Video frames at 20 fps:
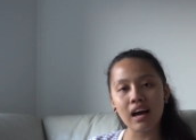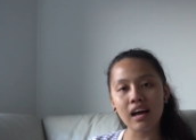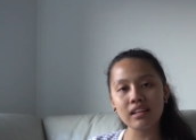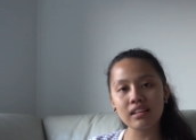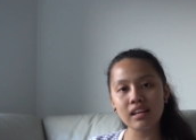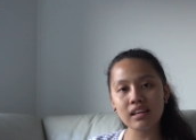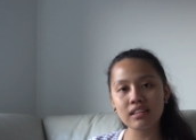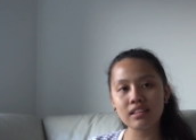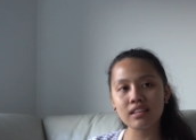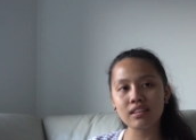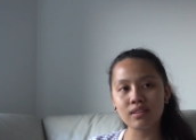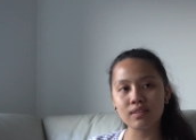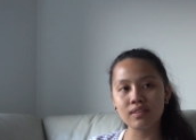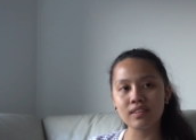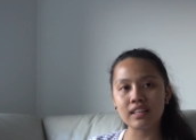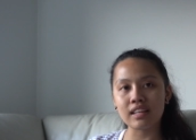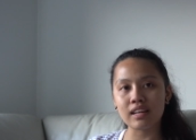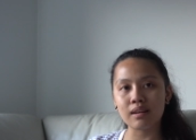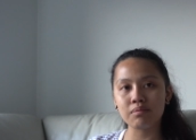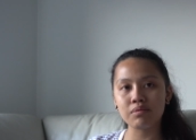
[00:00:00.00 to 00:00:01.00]
I like the
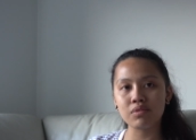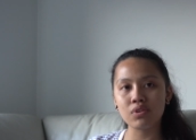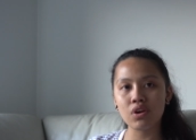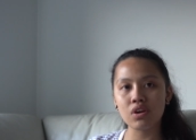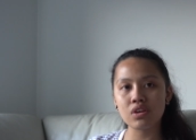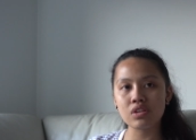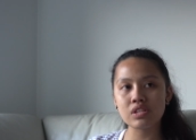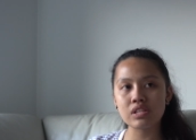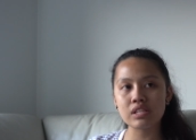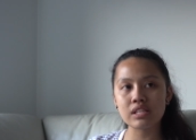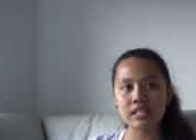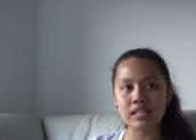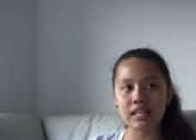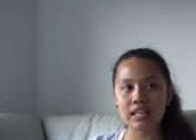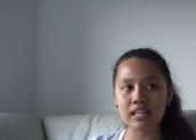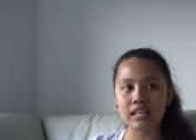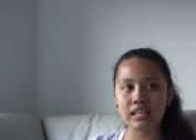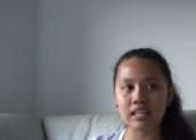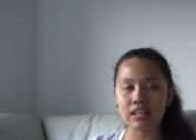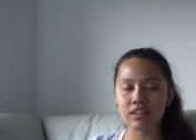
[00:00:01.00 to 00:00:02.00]
thought that I'm not
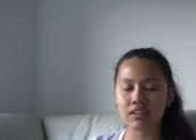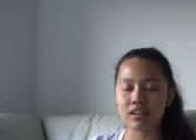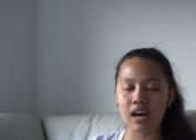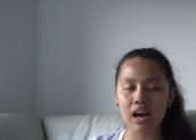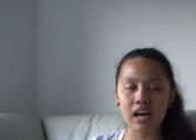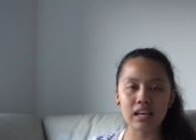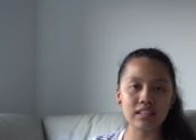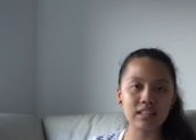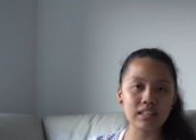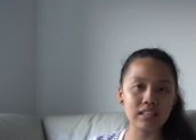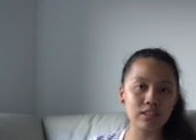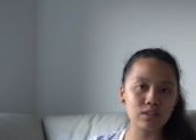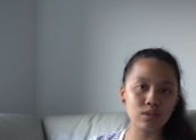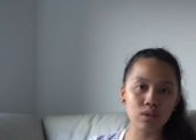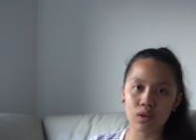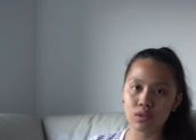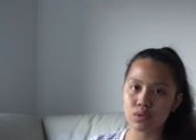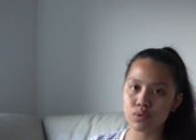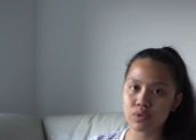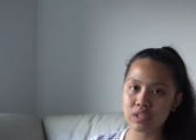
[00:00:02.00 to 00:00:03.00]
sitting here idly,
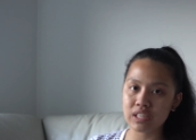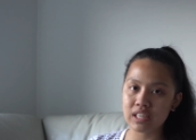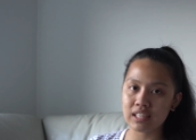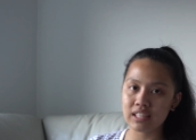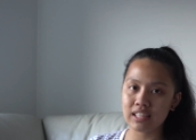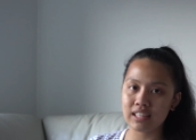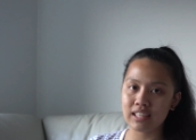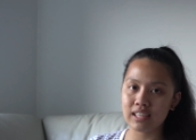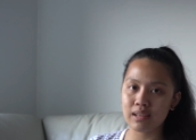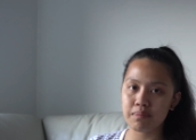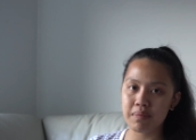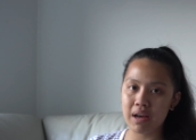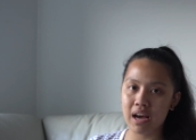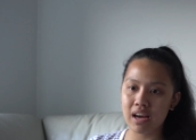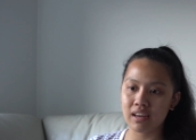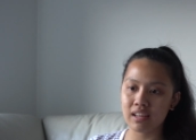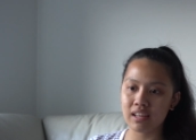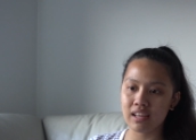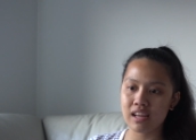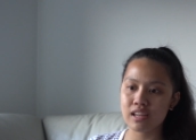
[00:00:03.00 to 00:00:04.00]
not doing anything
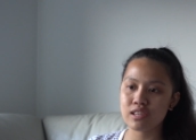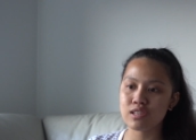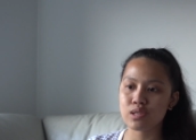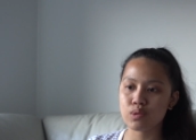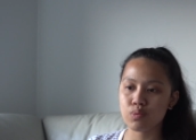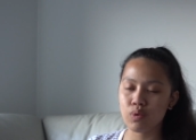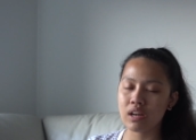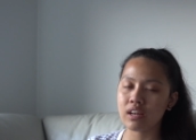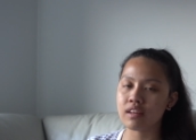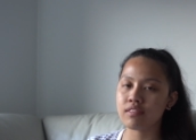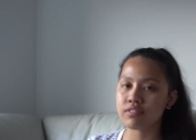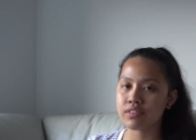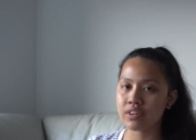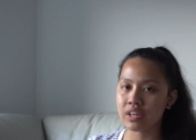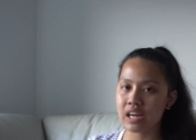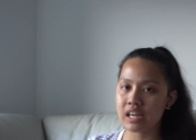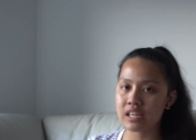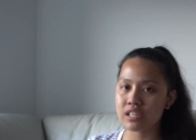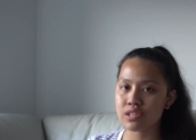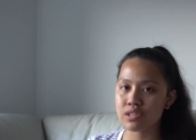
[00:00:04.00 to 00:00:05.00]
about it and just waiting for
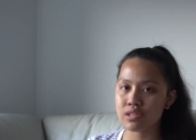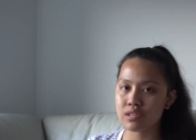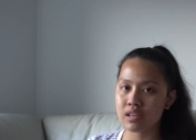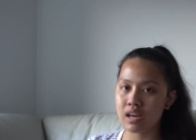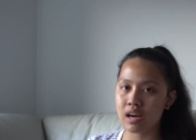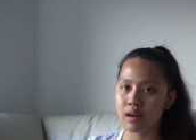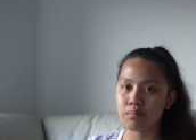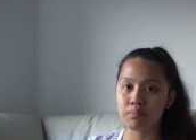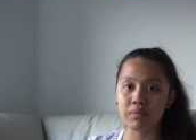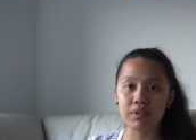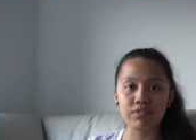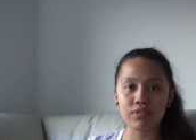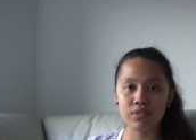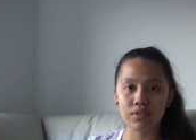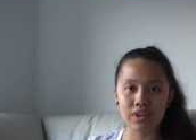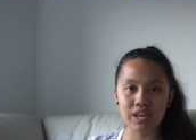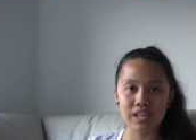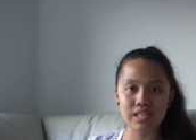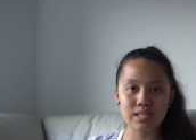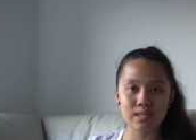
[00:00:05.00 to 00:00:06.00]
age to come
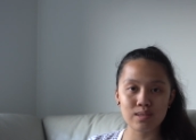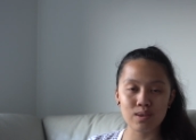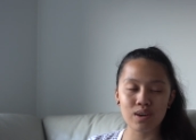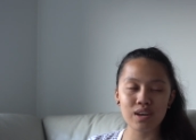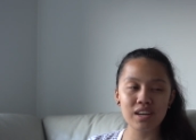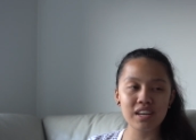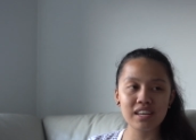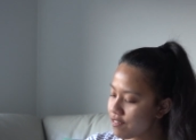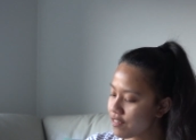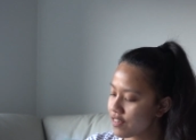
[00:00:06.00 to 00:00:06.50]
before I start.